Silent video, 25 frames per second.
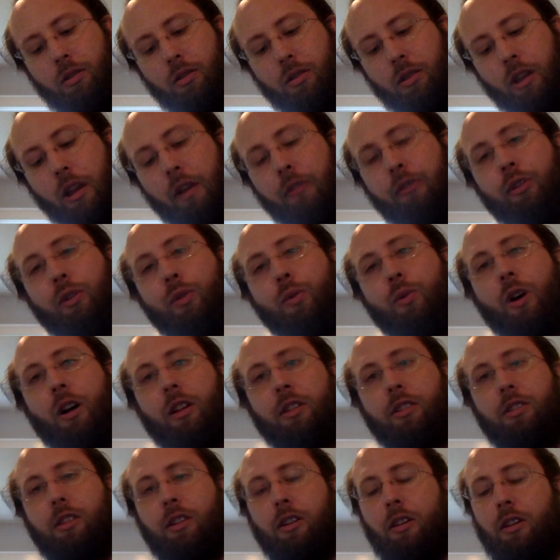If you
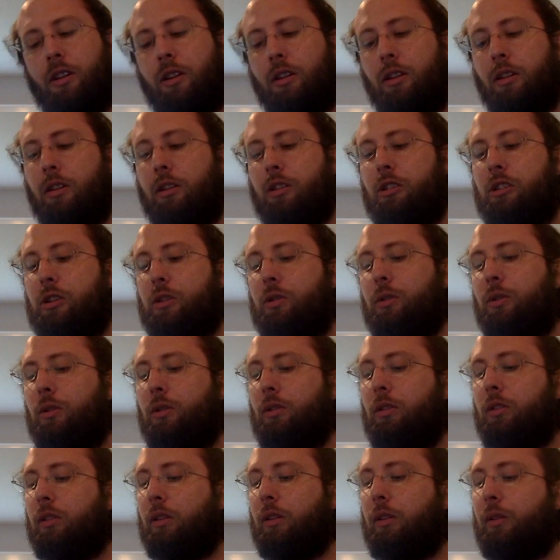want to
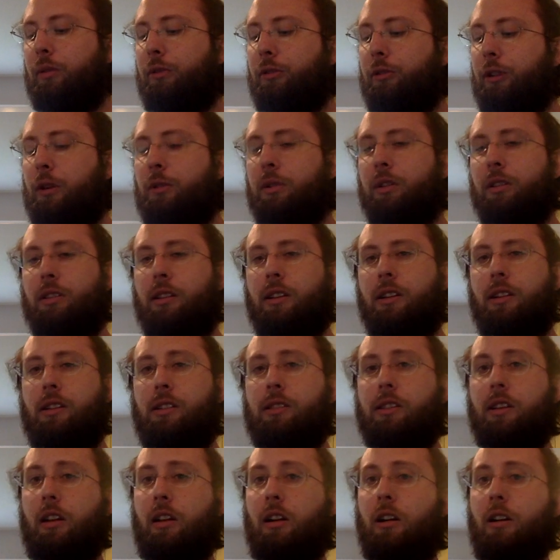use frequencies
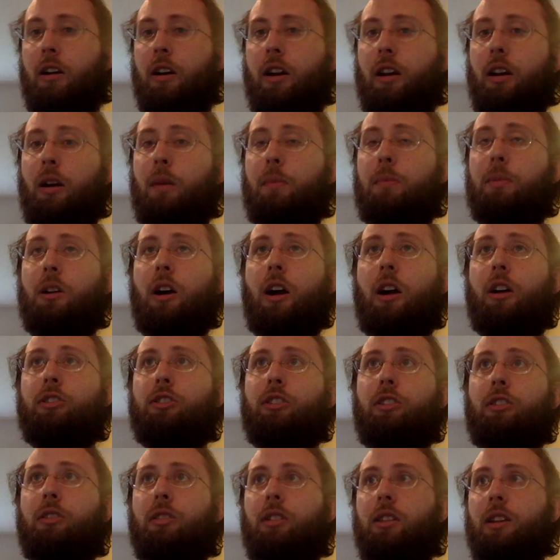that aren't
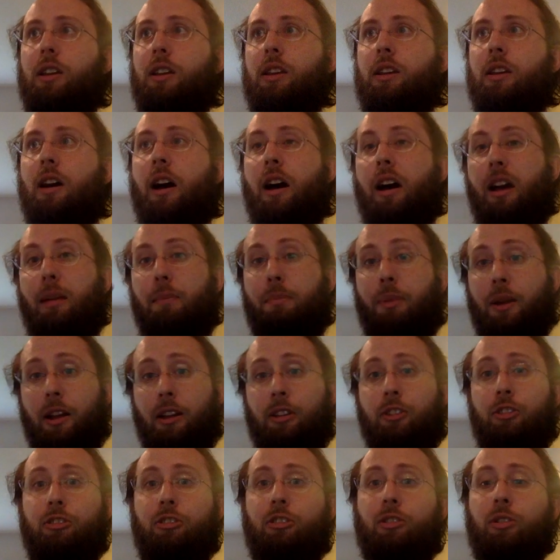obnoxiously
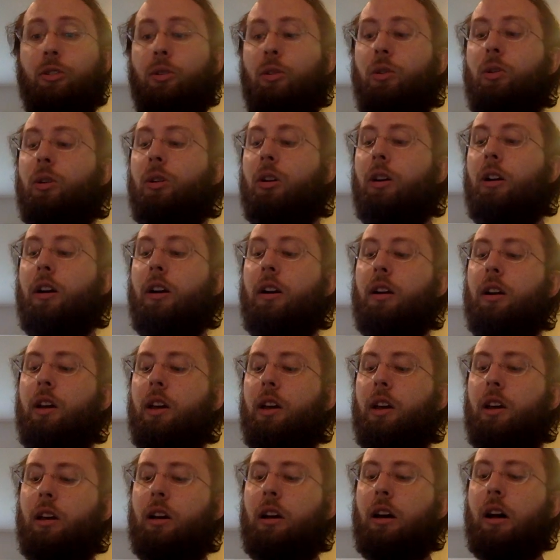high-pitched or
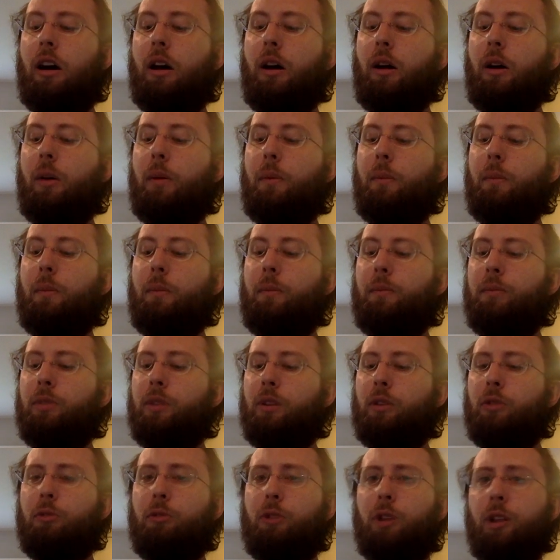
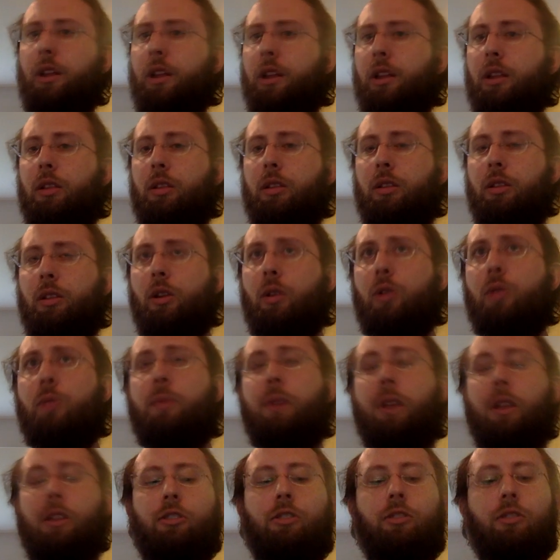really
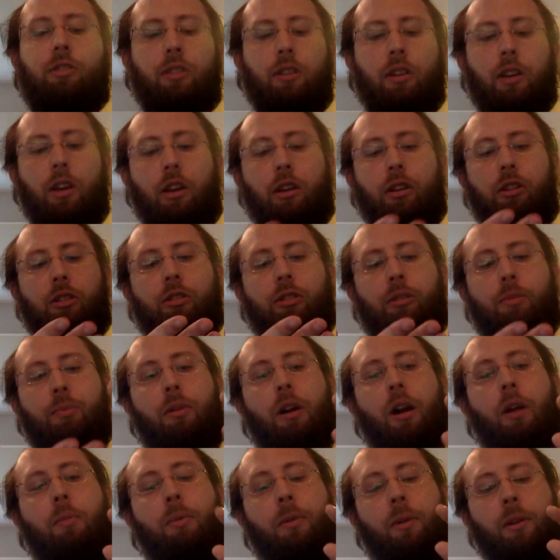low-pitched, you're
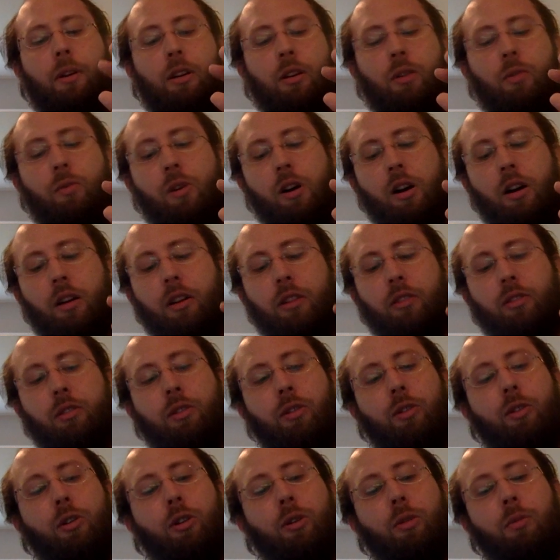probably going to want a
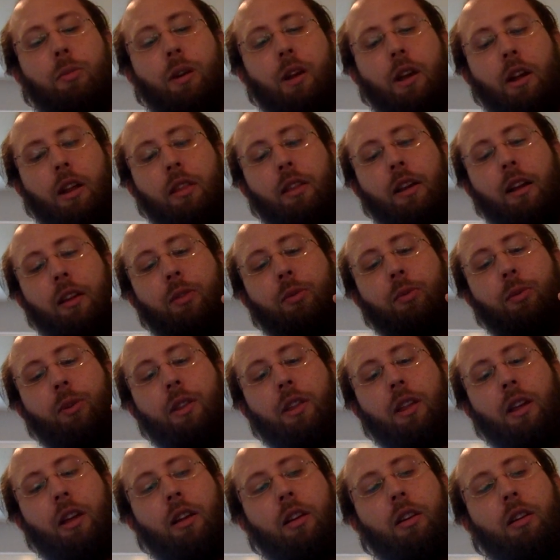tube that's
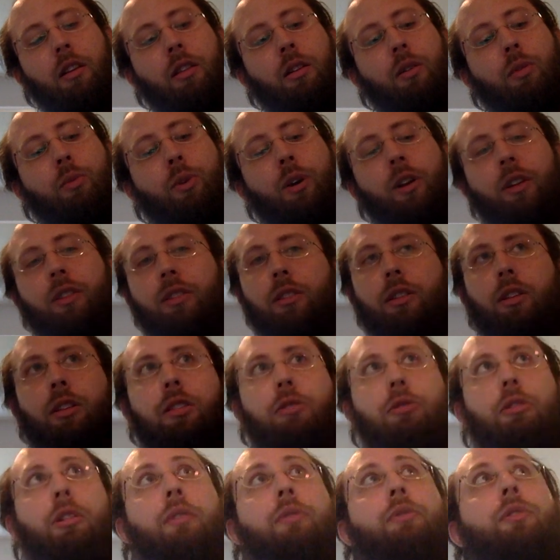within the 1 to
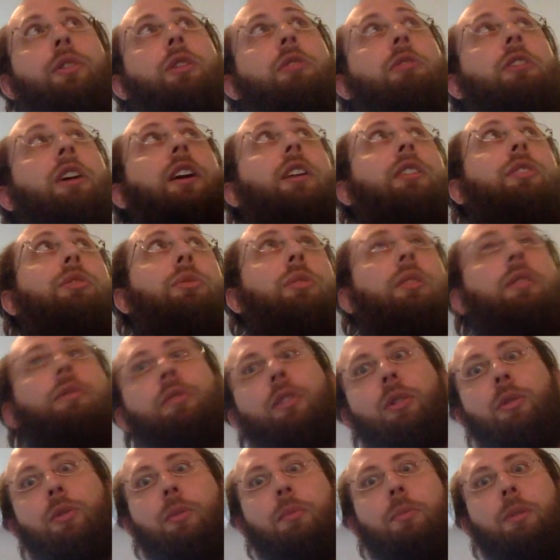3 foot range. 3
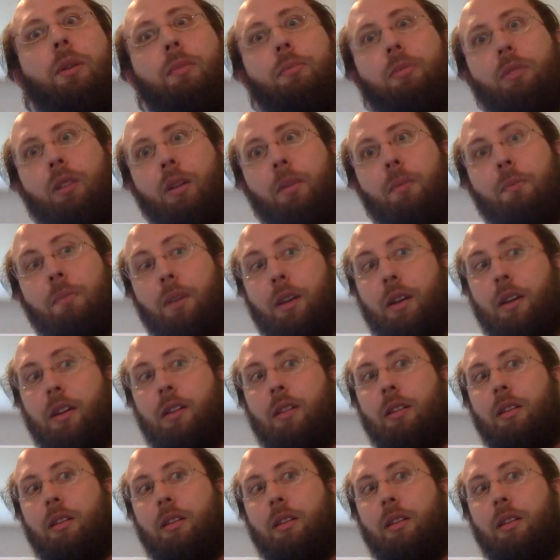foot would be pretty big